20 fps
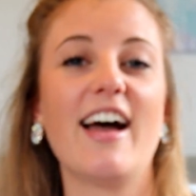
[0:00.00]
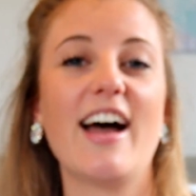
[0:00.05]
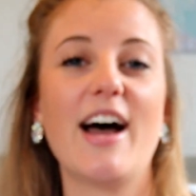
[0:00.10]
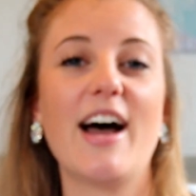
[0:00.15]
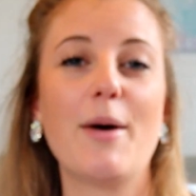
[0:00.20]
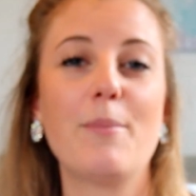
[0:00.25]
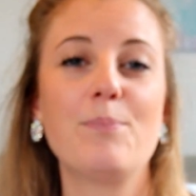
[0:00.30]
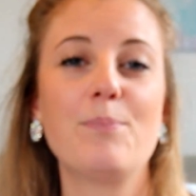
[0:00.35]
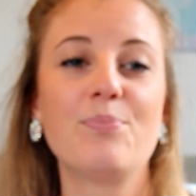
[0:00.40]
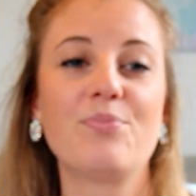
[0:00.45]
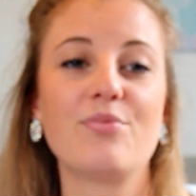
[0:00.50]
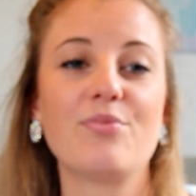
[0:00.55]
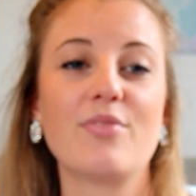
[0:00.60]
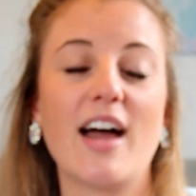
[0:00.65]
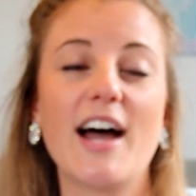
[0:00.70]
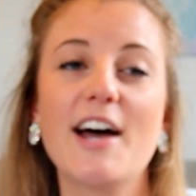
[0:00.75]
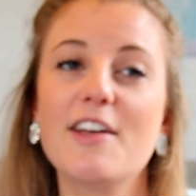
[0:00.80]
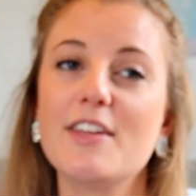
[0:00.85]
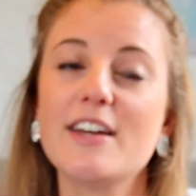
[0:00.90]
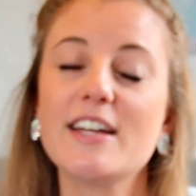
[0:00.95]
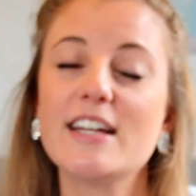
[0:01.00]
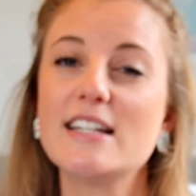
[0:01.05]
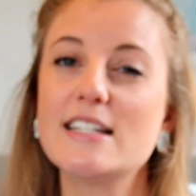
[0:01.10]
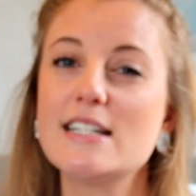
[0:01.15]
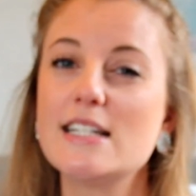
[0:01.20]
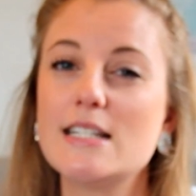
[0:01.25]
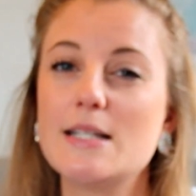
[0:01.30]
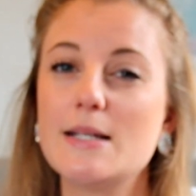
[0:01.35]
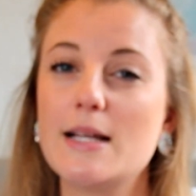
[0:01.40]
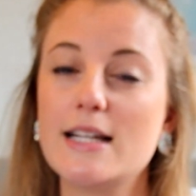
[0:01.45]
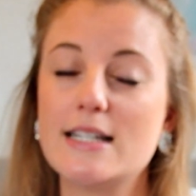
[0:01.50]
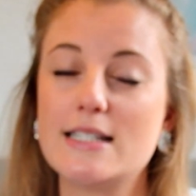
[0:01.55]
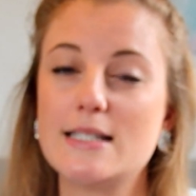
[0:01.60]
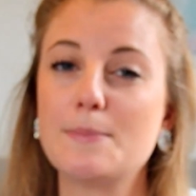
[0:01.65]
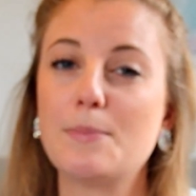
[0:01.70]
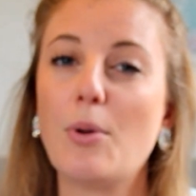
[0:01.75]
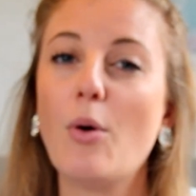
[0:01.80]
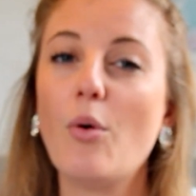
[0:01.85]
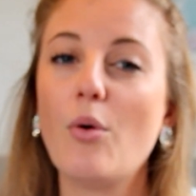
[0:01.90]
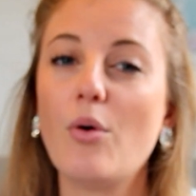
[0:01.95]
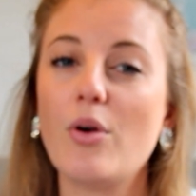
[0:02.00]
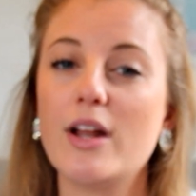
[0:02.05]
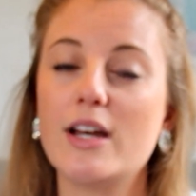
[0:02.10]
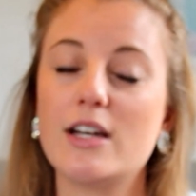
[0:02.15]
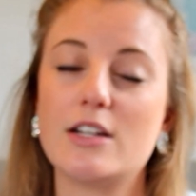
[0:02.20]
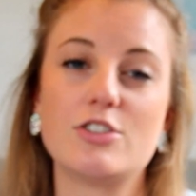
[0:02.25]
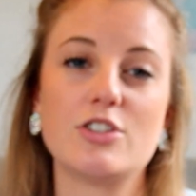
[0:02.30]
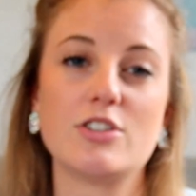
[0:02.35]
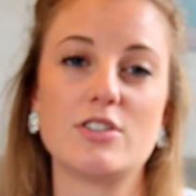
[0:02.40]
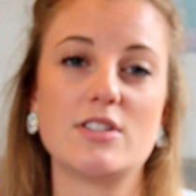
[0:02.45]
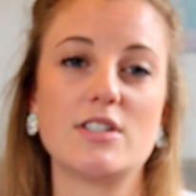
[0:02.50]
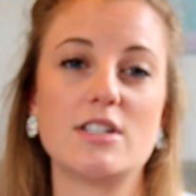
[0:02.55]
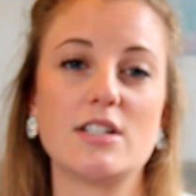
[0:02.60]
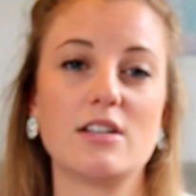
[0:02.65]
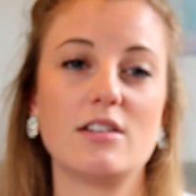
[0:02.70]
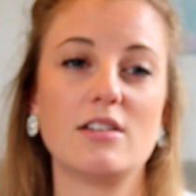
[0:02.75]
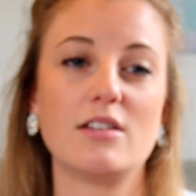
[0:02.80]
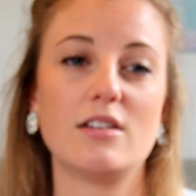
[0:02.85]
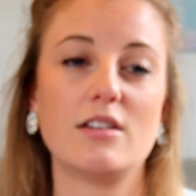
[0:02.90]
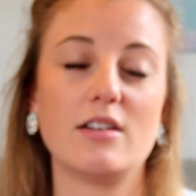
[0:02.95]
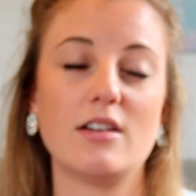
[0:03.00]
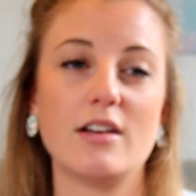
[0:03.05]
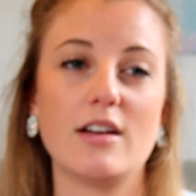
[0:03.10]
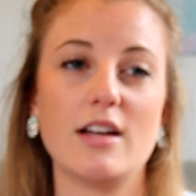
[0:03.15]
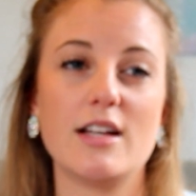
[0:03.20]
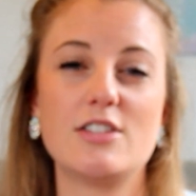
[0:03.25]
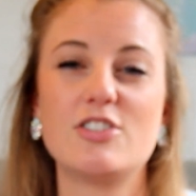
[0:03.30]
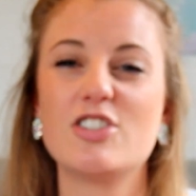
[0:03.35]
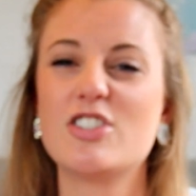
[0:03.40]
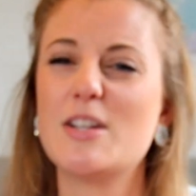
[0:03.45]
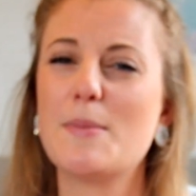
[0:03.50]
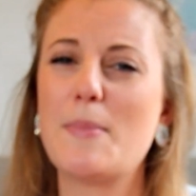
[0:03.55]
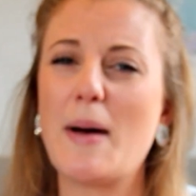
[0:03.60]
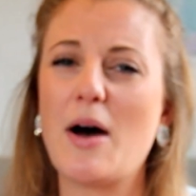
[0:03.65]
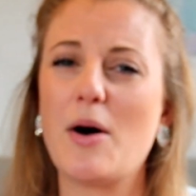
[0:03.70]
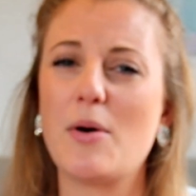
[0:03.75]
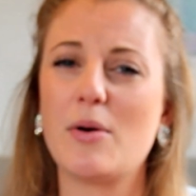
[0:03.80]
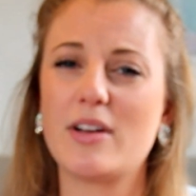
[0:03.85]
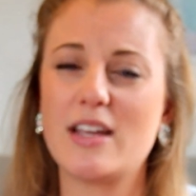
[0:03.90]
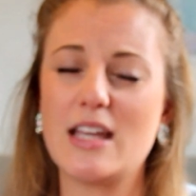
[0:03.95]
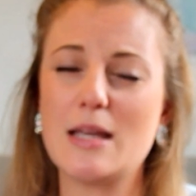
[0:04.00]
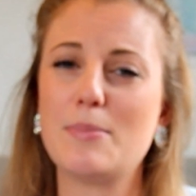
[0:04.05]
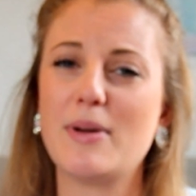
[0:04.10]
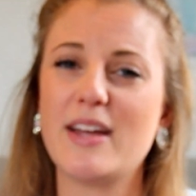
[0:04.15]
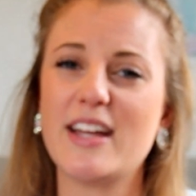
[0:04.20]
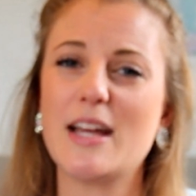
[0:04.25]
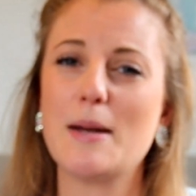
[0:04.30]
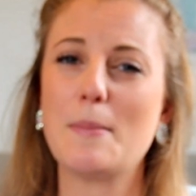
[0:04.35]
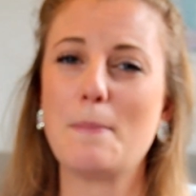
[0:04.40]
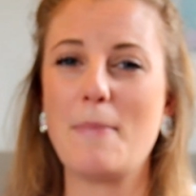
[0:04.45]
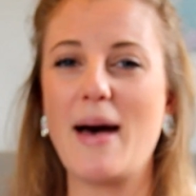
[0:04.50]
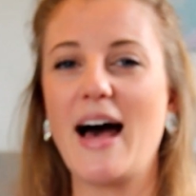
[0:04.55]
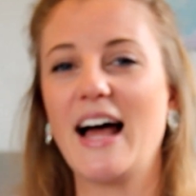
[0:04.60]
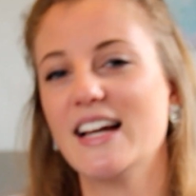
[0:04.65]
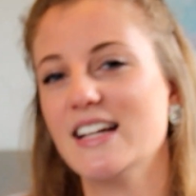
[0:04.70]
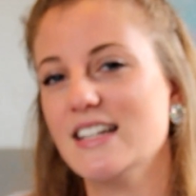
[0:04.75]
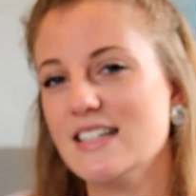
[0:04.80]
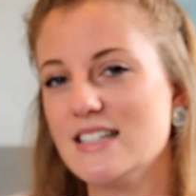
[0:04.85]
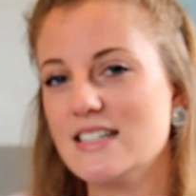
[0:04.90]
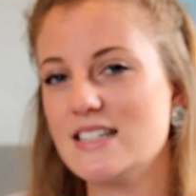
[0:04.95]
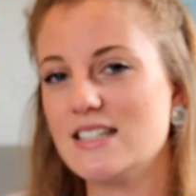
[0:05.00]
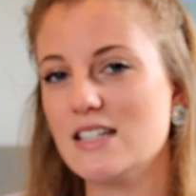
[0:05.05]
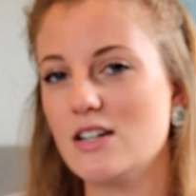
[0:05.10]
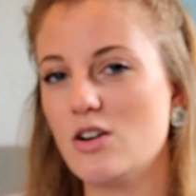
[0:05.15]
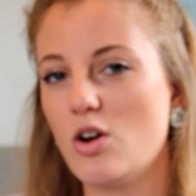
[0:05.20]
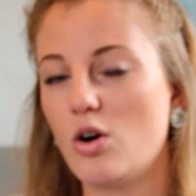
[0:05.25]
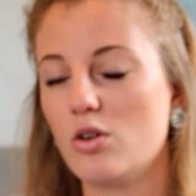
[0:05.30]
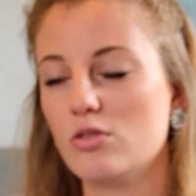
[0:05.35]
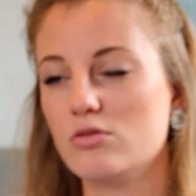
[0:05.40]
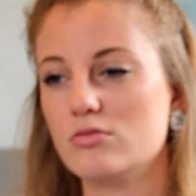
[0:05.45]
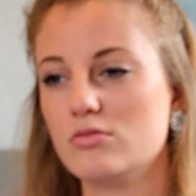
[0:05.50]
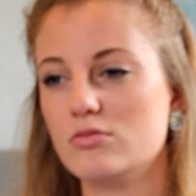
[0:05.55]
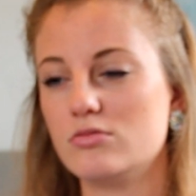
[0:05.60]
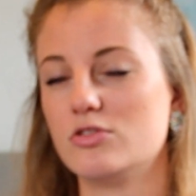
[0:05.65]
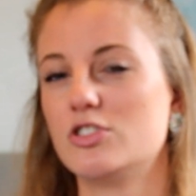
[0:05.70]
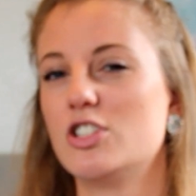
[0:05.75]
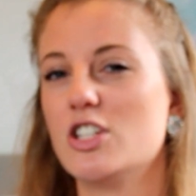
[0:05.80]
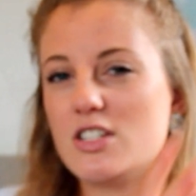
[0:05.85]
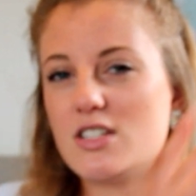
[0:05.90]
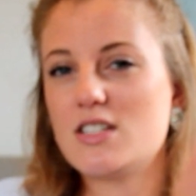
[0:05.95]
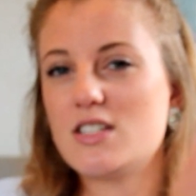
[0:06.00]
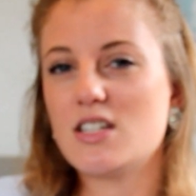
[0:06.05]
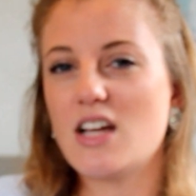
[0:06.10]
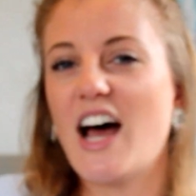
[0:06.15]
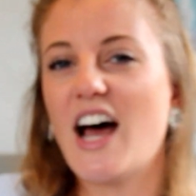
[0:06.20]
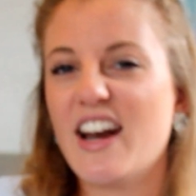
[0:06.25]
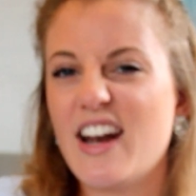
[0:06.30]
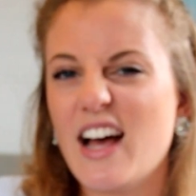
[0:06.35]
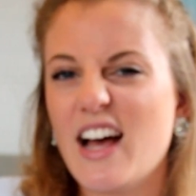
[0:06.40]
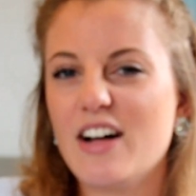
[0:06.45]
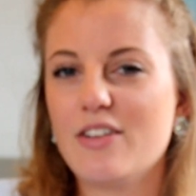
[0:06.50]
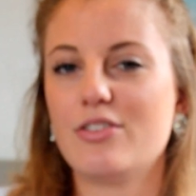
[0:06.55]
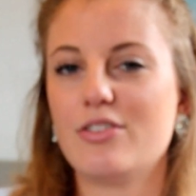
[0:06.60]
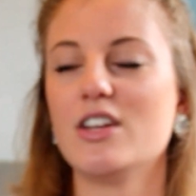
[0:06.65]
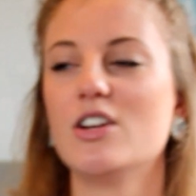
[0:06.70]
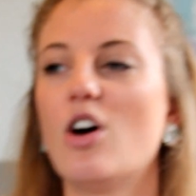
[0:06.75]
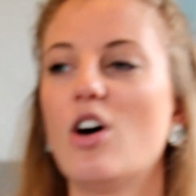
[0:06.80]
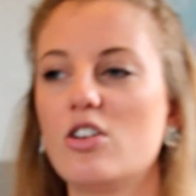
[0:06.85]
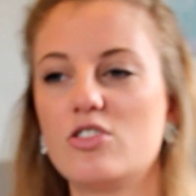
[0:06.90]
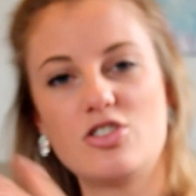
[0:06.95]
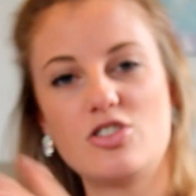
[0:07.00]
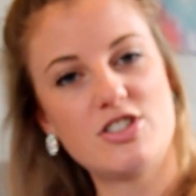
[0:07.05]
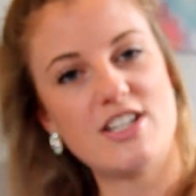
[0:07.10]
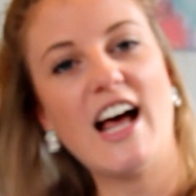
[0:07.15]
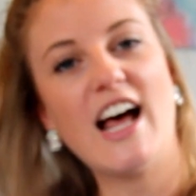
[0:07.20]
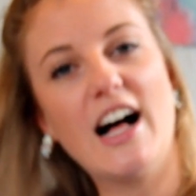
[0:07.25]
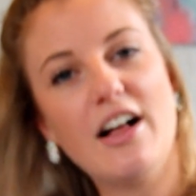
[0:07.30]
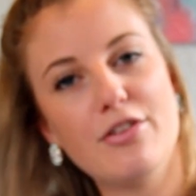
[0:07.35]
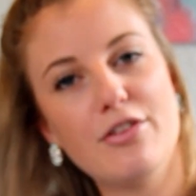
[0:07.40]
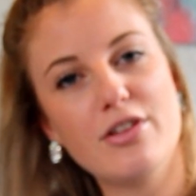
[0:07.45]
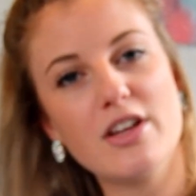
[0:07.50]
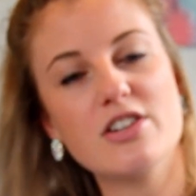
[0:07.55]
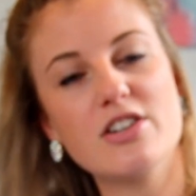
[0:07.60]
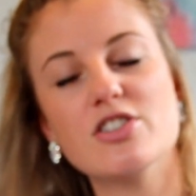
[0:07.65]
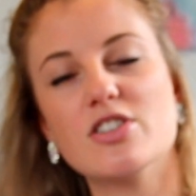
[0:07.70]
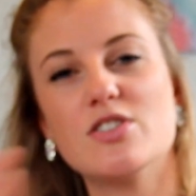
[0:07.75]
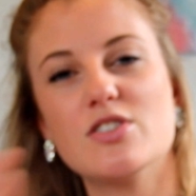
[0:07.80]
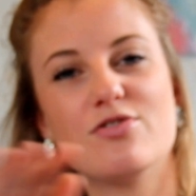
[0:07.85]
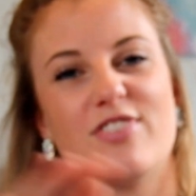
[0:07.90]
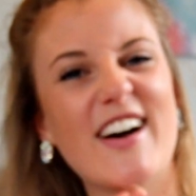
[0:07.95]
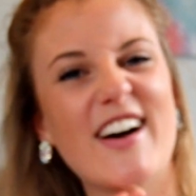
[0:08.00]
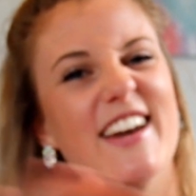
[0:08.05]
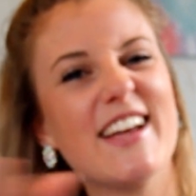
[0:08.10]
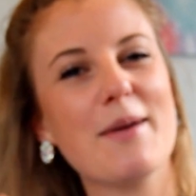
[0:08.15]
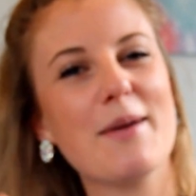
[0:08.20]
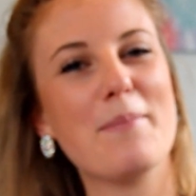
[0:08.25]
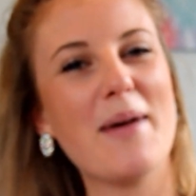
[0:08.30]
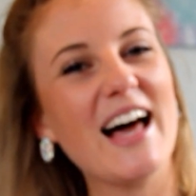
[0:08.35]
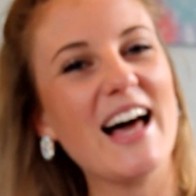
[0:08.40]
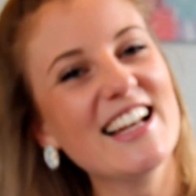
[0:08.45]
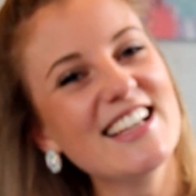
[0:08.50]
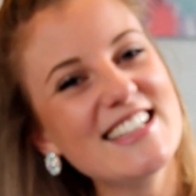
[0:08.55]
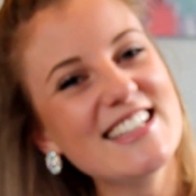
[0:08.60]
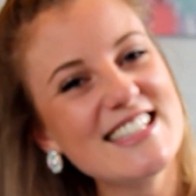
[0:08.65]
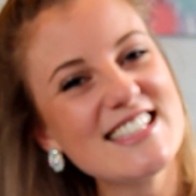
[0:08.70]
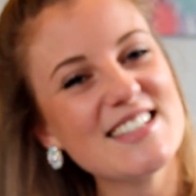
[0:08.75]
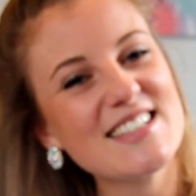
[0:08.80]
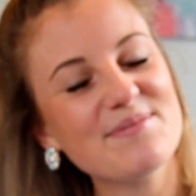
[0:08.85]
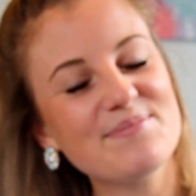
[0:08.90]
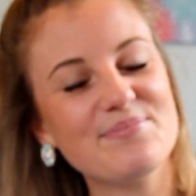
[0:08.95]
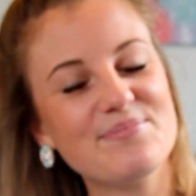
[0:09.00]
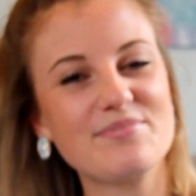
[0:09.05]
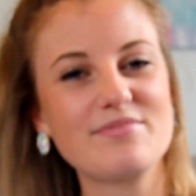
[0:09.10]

I think it's important, it's just about keeping it balanced and not just unhealthy, not just healthy, just finding a balance.